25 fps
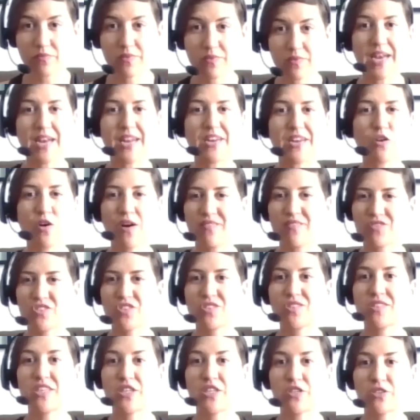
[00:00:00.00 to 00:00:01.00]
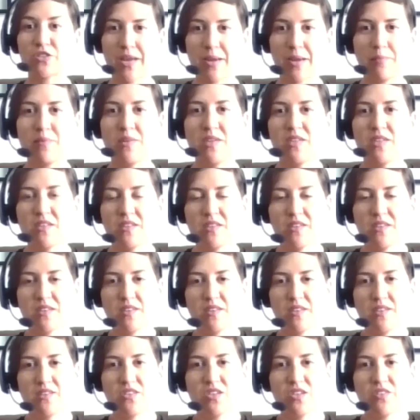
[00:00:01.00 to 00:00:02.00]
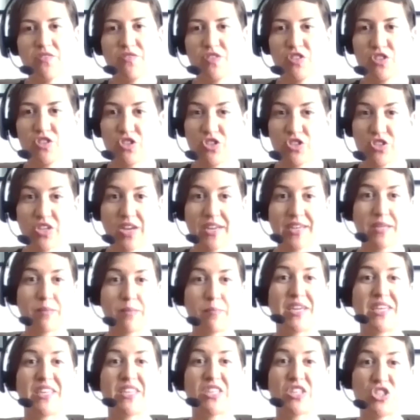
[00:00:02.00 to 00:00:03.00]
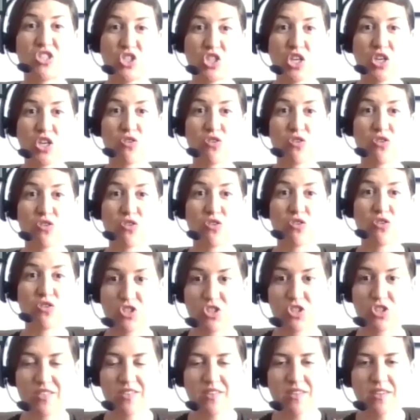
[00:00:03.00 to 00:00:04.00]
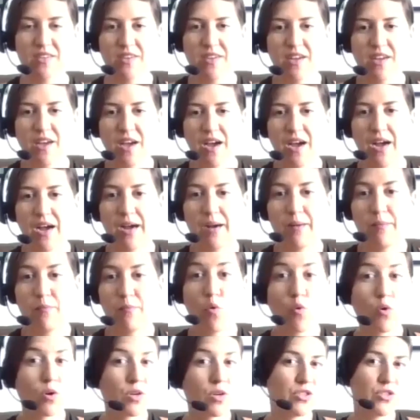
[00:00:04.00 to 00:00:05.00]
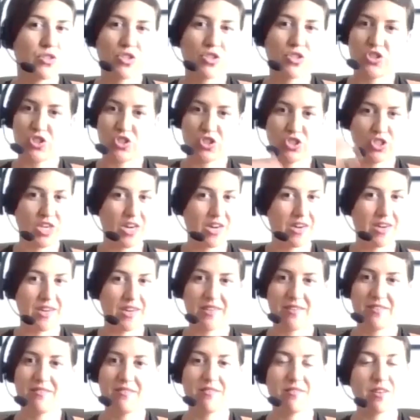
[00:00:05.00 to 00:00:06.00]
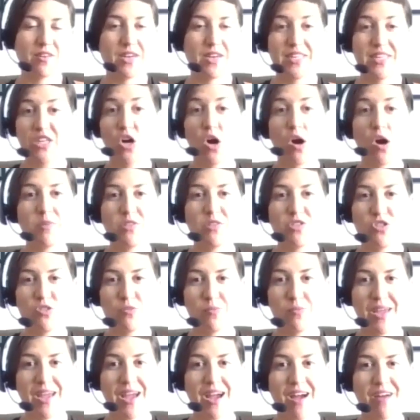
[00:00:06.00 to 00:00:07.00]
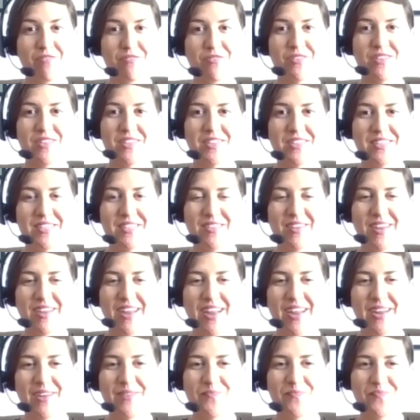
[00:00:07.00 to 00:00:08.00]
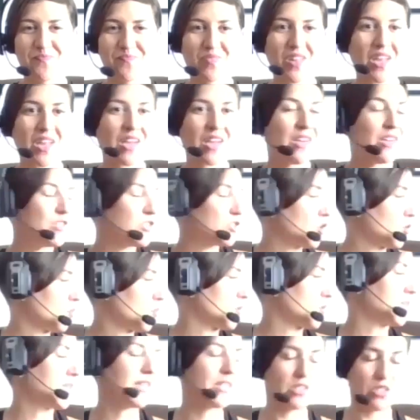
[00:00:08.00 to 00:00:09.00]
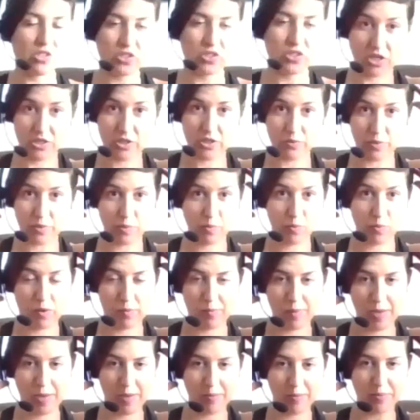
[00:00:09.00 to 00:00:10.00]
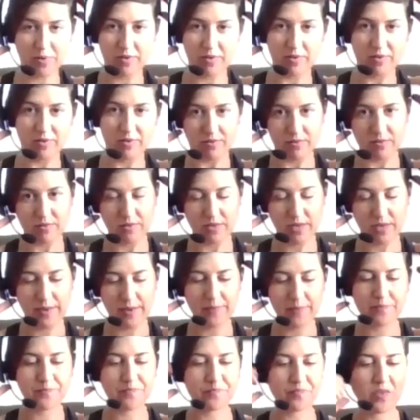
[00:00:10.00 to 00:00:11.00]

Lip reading: I don't have to say your name. If it's just, I can make it a general question, or you can just share it or any comments you may have. Okay, so we're gonna get started with warm up. Okay.